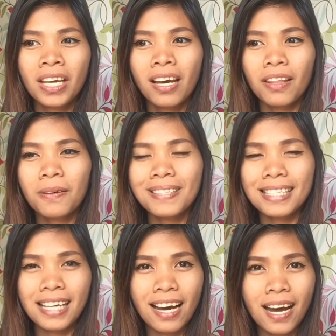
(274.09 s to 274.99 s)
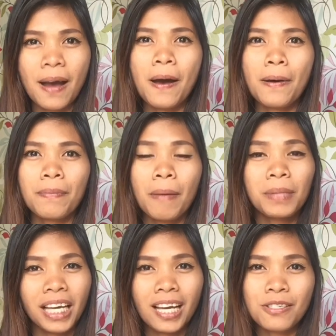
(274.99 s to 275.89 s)
dun sa
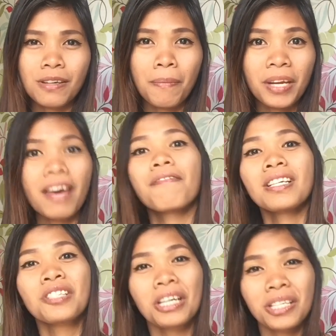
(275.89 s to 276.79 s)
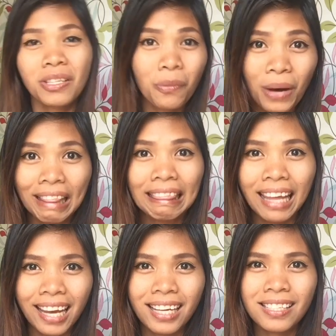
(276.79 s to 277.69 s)
application namin, even just the 1 day.